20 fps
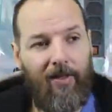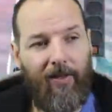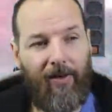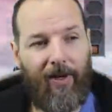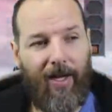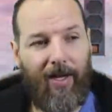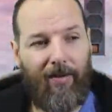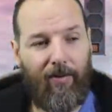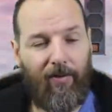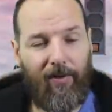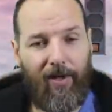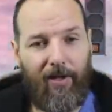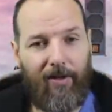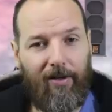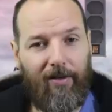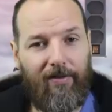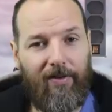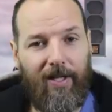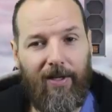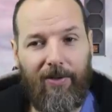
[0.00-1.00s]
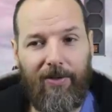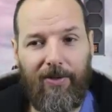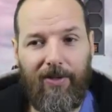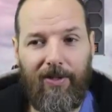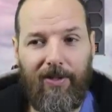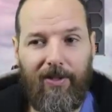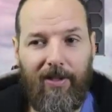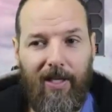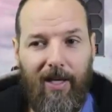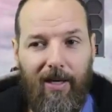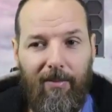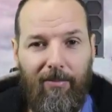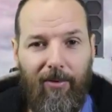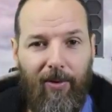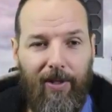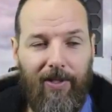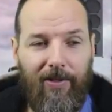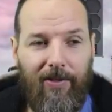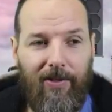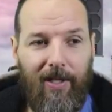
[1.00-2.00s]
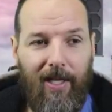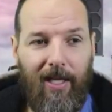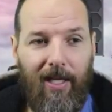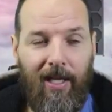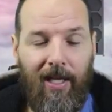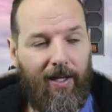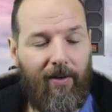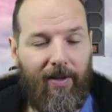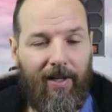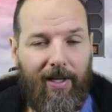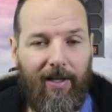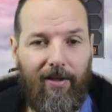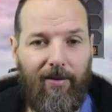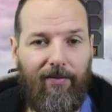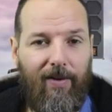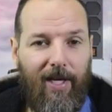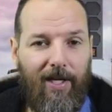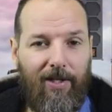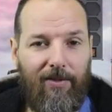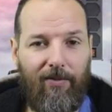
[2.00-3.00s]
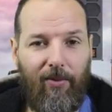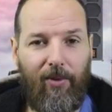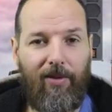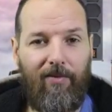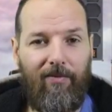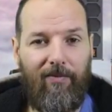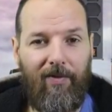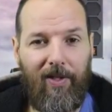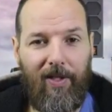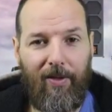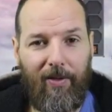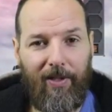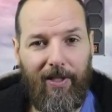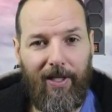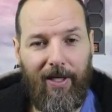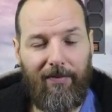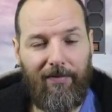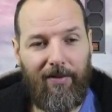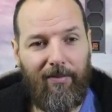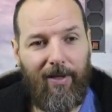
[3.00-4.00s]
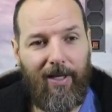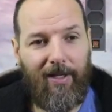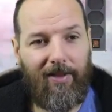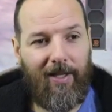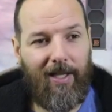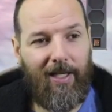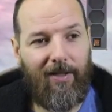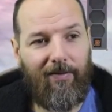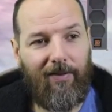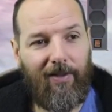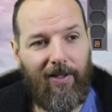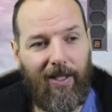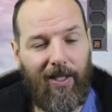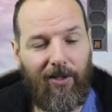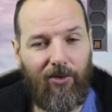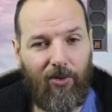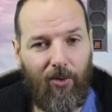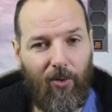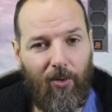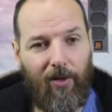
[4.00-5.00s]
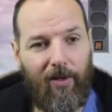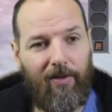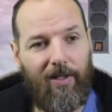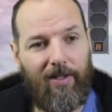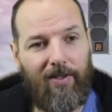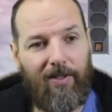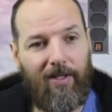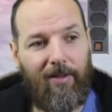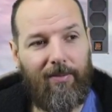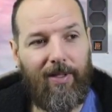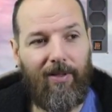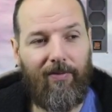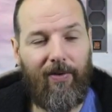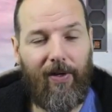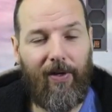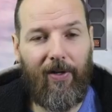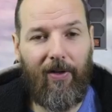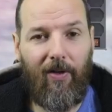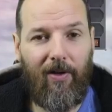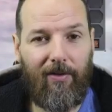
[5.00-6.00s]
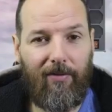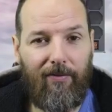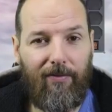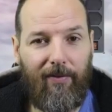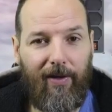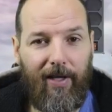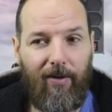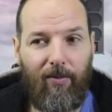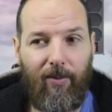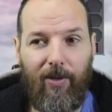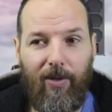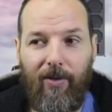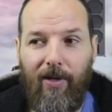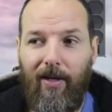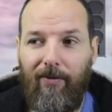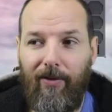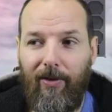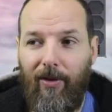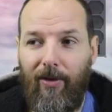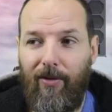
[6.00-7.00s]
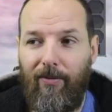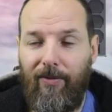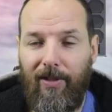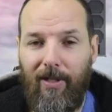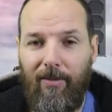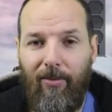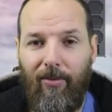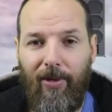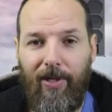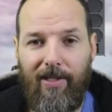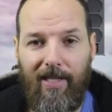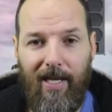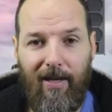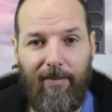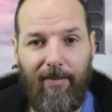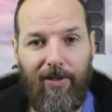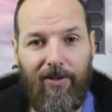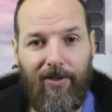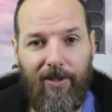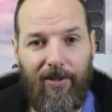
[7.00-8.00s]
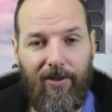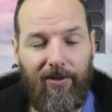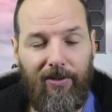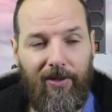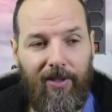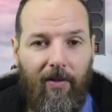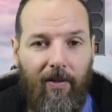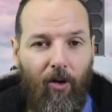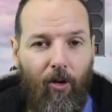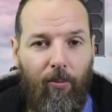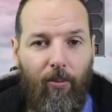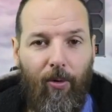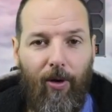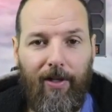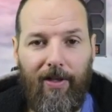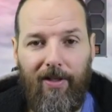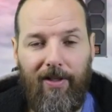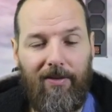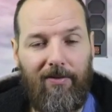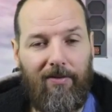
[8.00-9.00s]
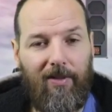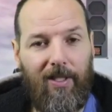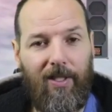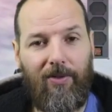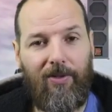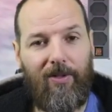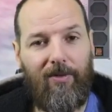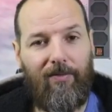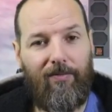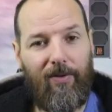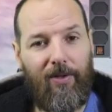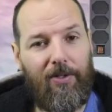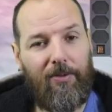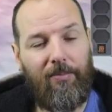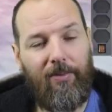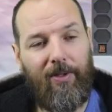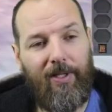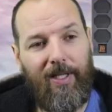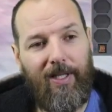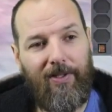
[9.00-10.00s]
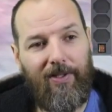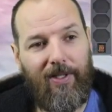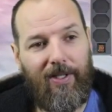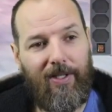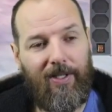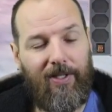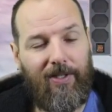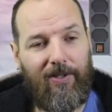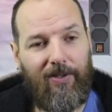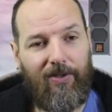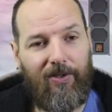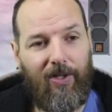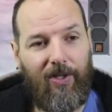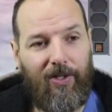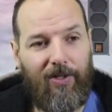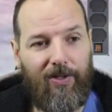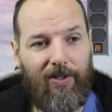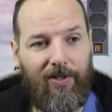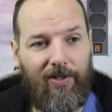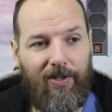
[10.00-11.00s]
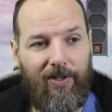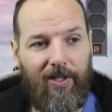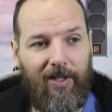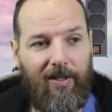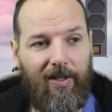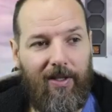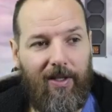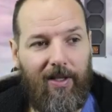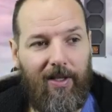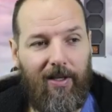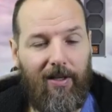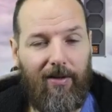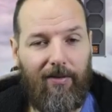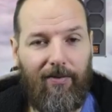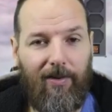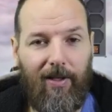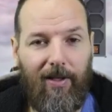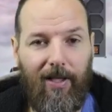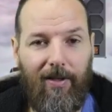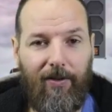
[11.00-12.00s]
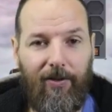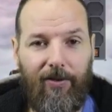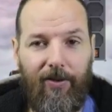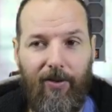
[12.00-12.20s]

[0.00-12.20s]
they're going to have over 100,000 hit points. And I don't think I could fast forward the video enough to make that even like short. That's going to be a very long fight when you have, 50-point damage shield. And the whole point of these videos in the first place is just to see if a level